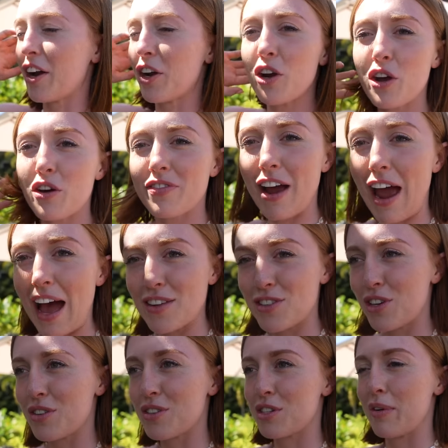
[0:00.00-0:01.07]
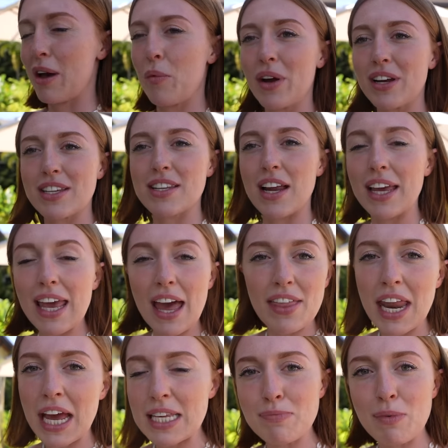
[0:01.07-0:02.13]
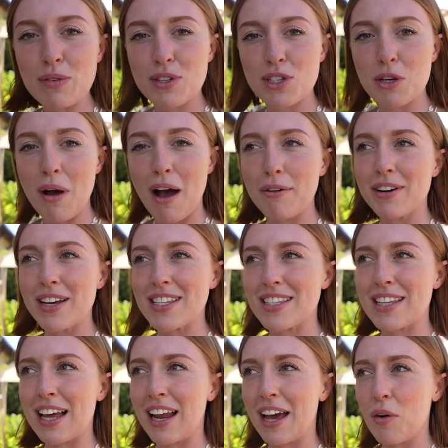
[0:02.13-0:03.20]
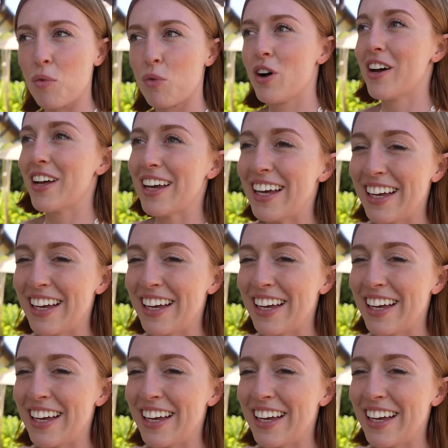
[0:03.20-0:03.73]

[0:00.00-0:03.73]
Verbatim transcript: I don't know if they're as used to it we're just like yeah the next meal's in two hours and they're like what